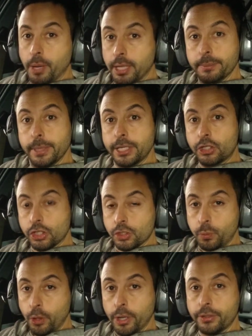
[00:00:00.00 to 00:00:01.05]
My
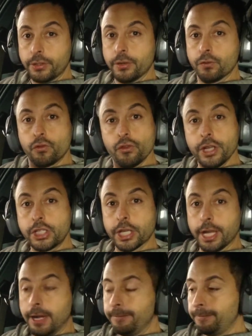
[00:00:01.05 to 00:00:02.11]
mixtures weren't rich
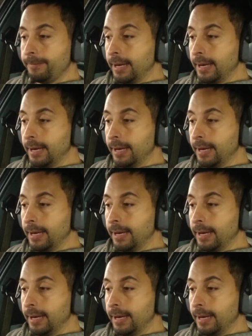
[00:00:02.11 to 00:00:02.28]
enough